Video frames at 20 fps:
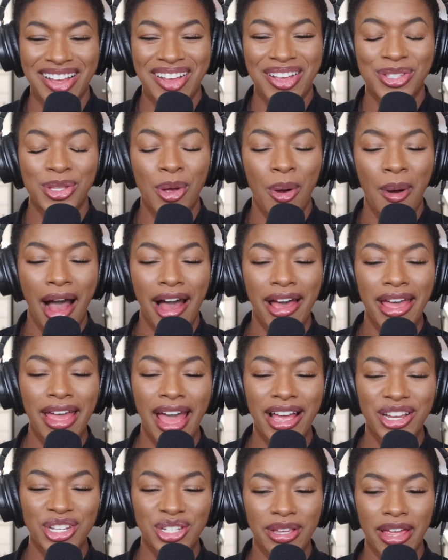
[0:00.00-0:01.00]
So I
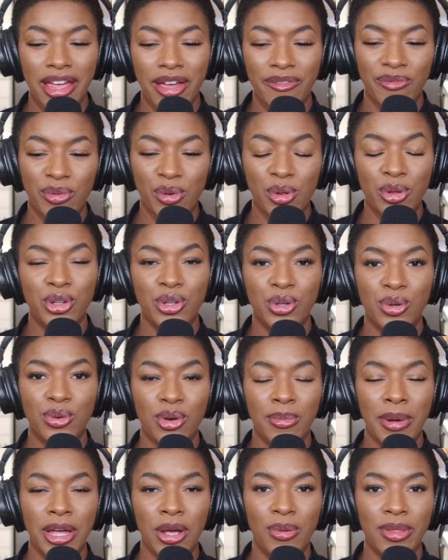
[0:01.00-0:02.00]
actually am full nude
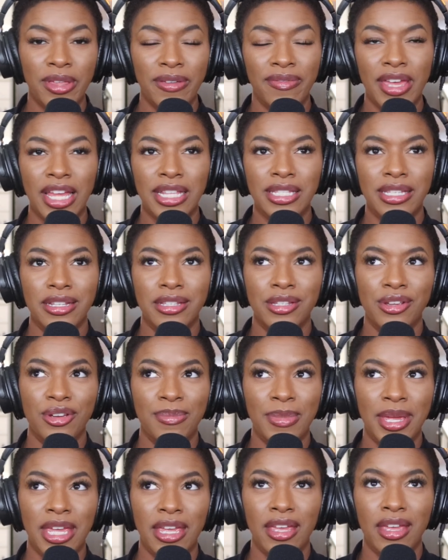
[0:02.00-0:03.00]
on my OnlyFans. It took
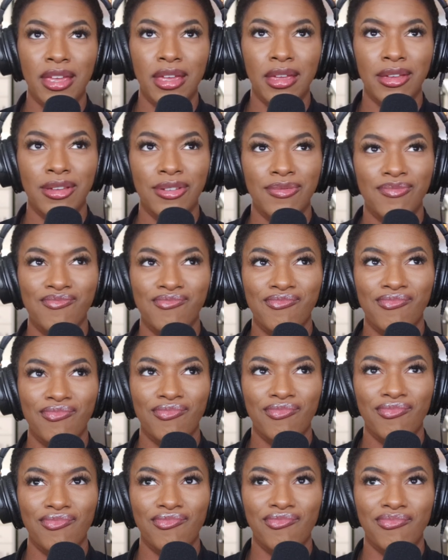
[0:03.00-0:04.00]
me
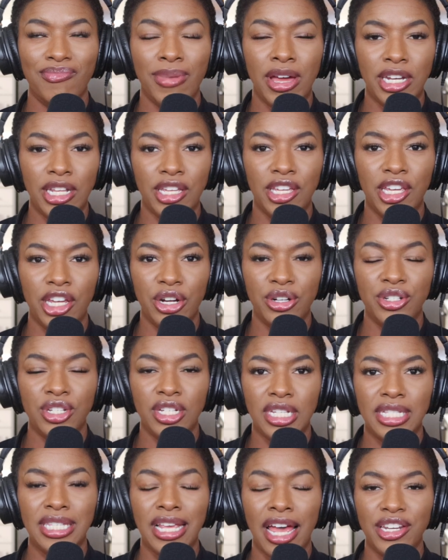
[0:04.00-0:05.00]
about a year to
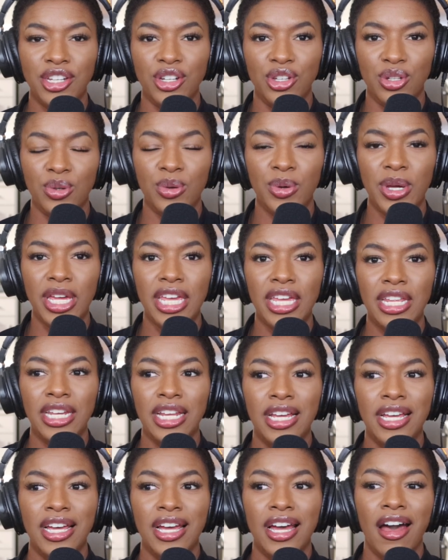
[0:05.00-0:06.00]
decide to do it.
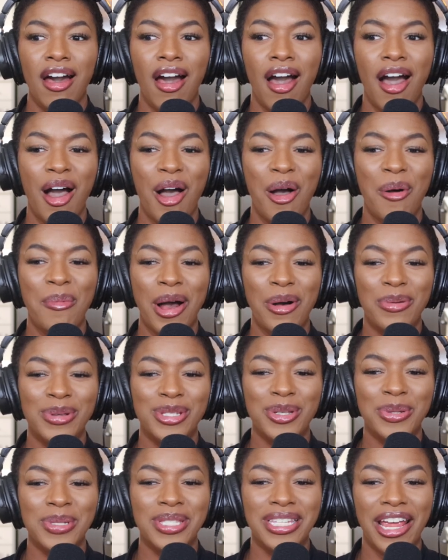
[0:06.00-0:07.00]
I was
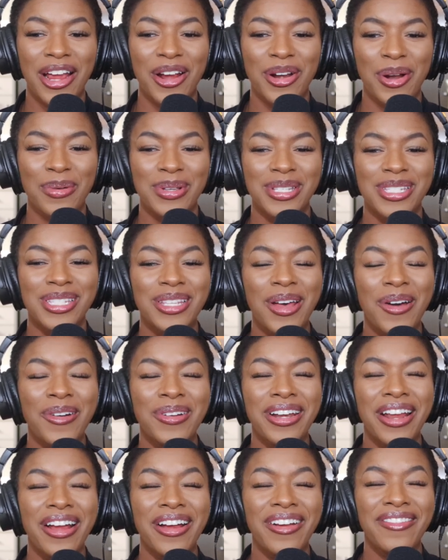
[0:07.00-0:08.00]
so scared. I was so
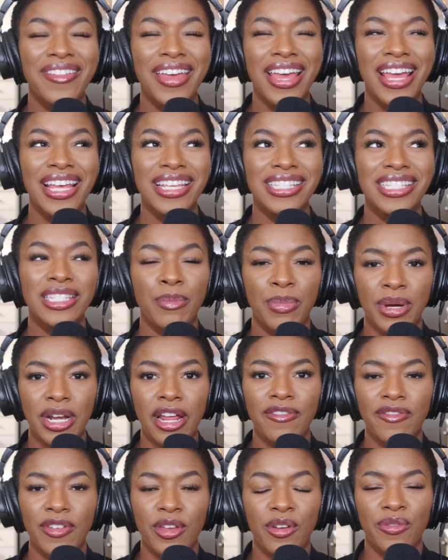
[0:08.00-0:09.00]
nervous. guess, but I
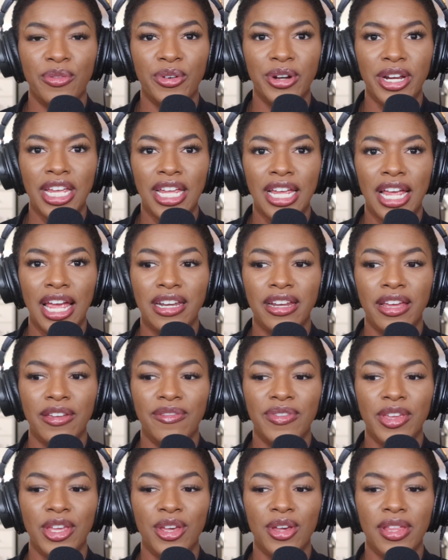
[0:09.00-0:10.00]
feel free and I
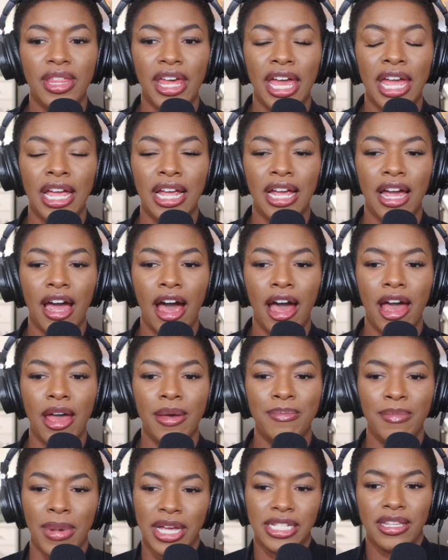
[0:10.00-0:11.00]
feel like
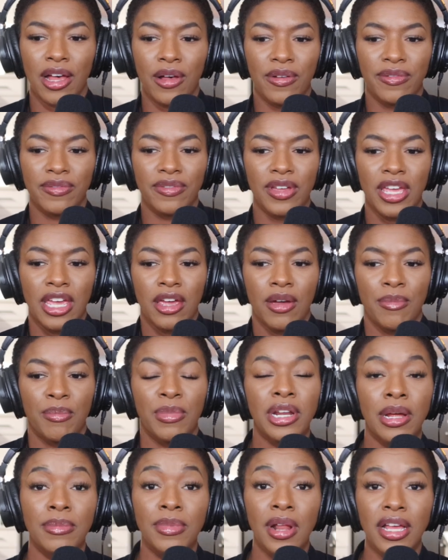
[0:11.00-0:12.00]
I'm myself,
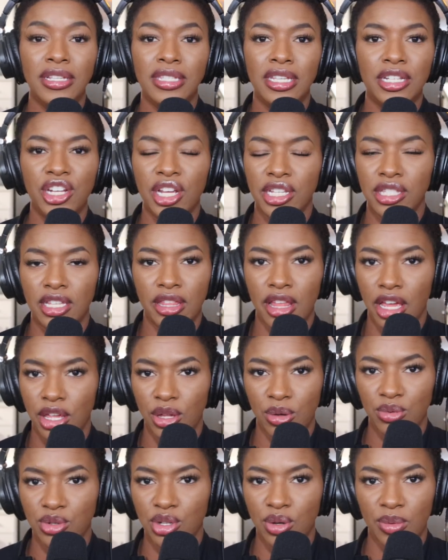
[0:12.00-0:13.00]
but I'm not suggesting that
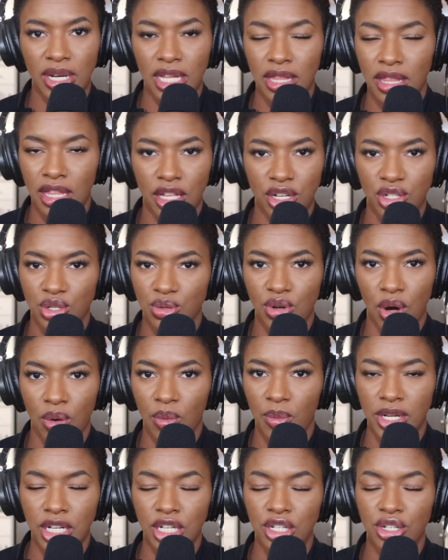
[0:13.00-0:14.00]
you do anything that you don't
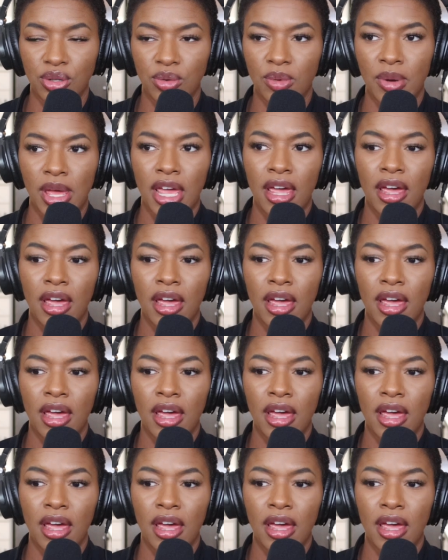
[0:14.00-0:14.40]
want to do.